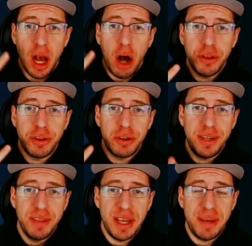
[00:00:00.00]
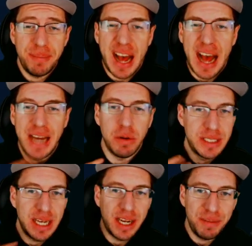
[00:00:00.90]
all three of them, I know a
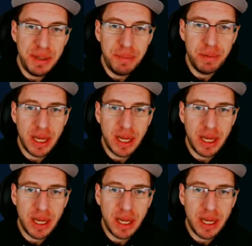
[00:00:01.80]
ton of people.